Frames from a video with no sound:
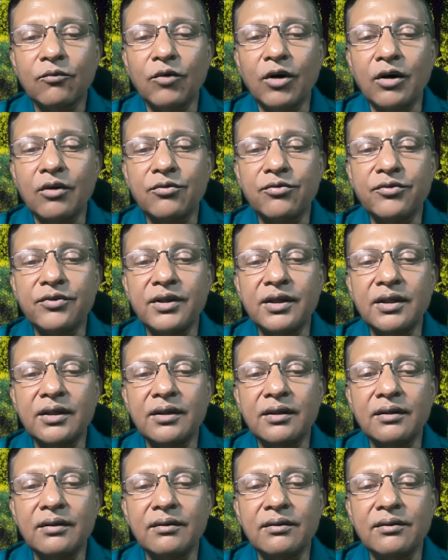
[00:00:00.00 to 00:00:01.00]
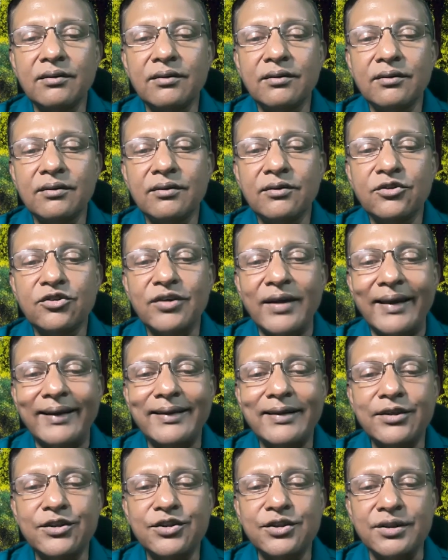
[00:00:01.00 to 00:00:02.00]
one of the
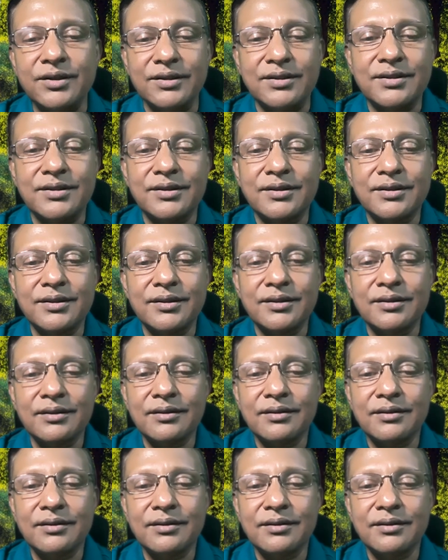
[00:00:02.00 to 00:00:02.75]
challenges